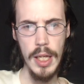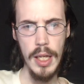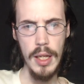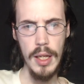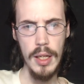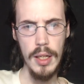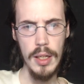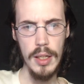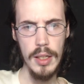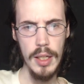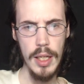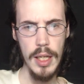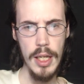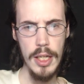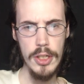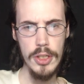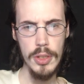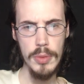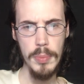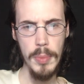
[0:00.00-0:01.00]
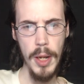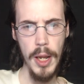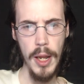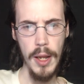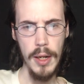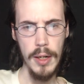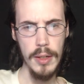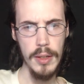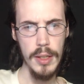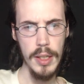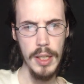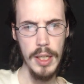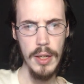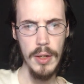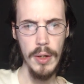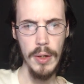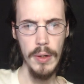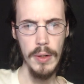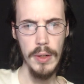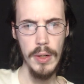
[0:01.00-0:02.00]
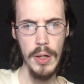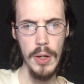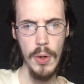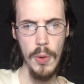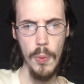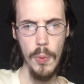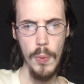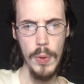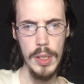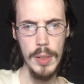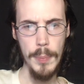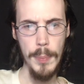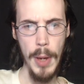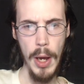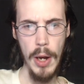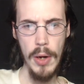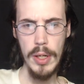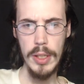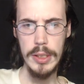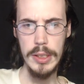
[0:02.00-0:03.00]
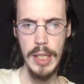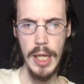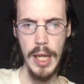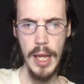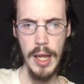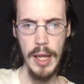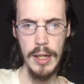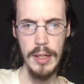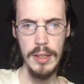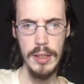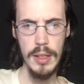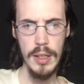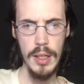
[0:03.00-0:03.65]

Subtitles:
an injured man here with a bounty on his head.